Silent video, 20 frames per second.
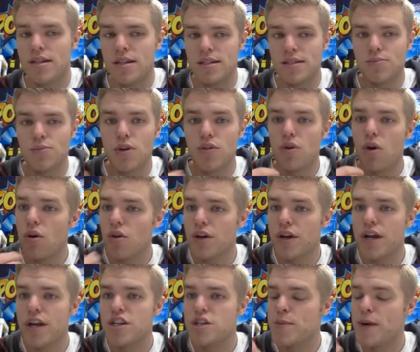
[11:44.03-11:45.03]
With older
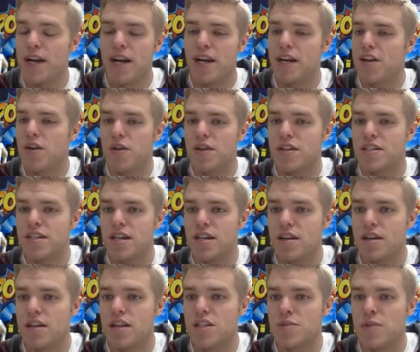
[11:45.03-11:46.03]
kids, you might not need to do this either,
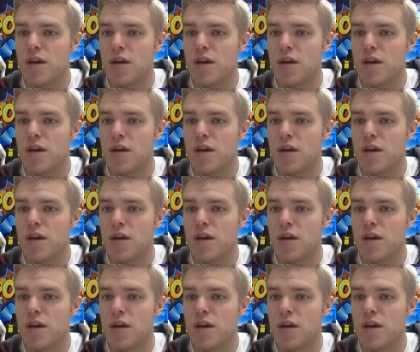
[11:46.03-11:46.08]
and this